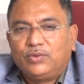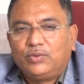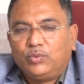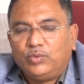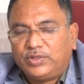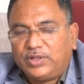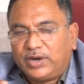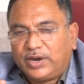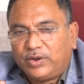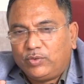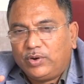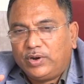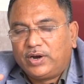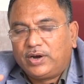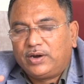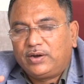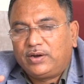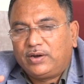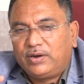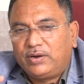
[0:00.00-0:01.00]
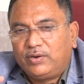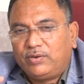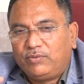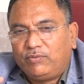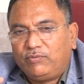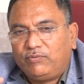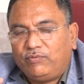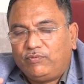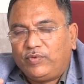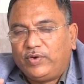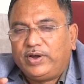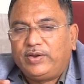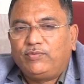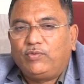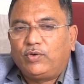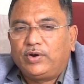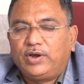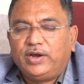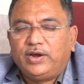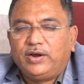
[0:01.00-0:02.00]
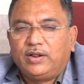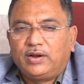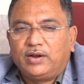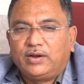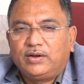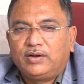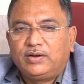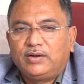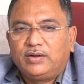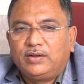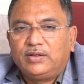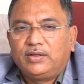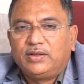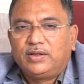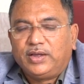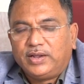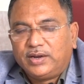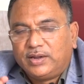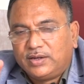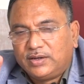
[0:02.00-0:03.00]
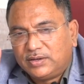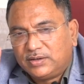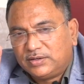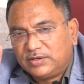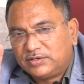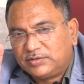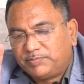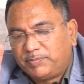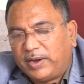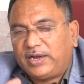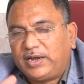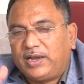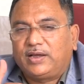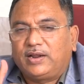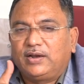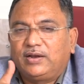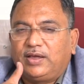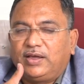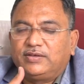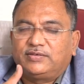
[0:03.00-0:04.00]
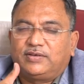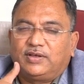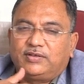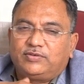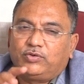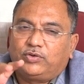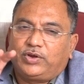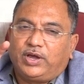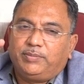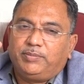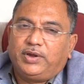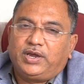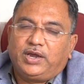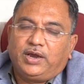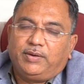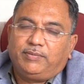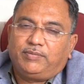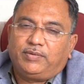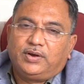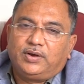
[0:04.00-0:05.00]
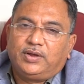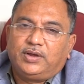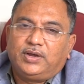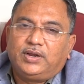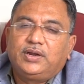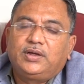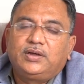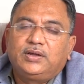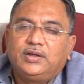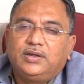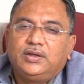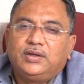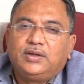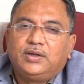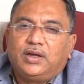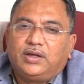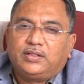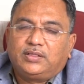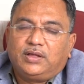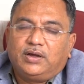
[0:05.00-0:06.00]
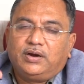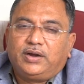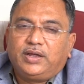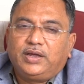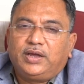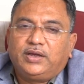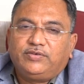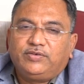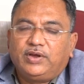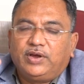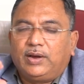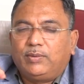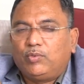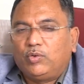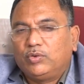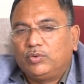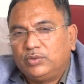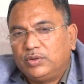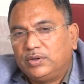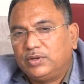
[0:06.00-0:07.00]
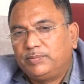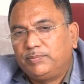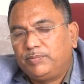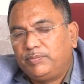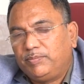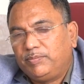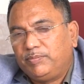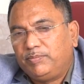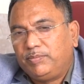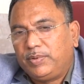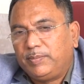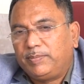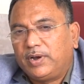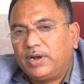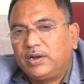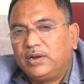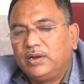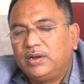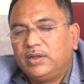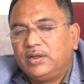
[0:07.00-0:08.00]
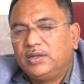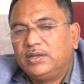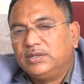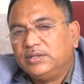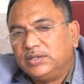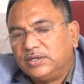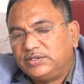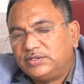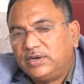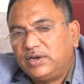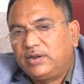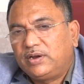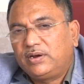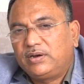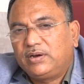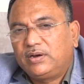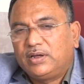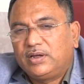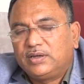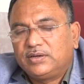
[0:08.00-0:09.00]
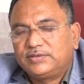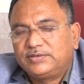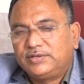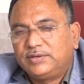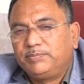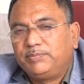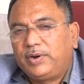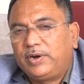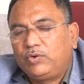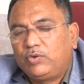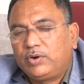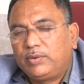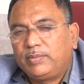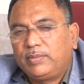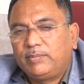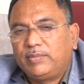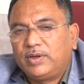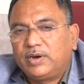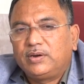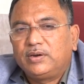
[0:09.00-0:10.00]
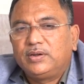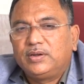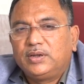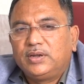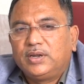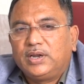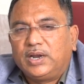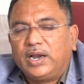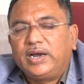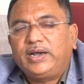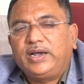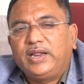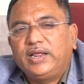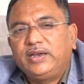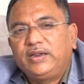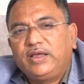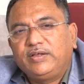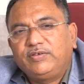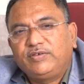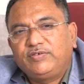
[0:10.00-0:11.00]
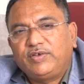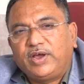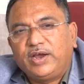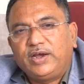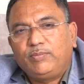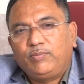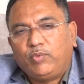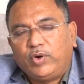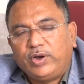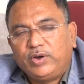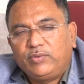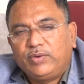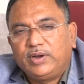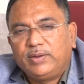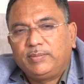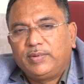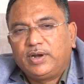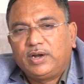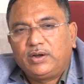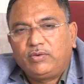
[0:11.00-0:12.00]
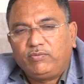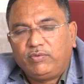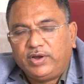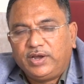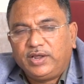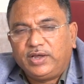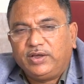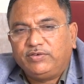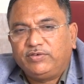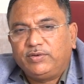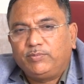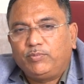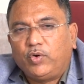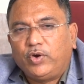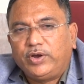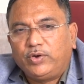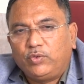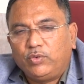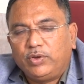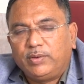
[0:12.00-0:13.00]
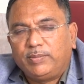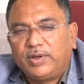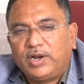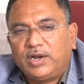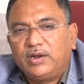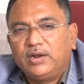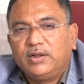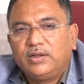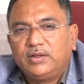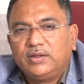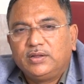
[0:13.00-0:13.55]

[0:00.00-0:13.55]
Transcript: with a regular 24 needle in a spectacle case also can be kept in a 30 kg above the people. The children, simple to remember, like 10 kg child 0.1 ml, 20 kg 0.2 ml,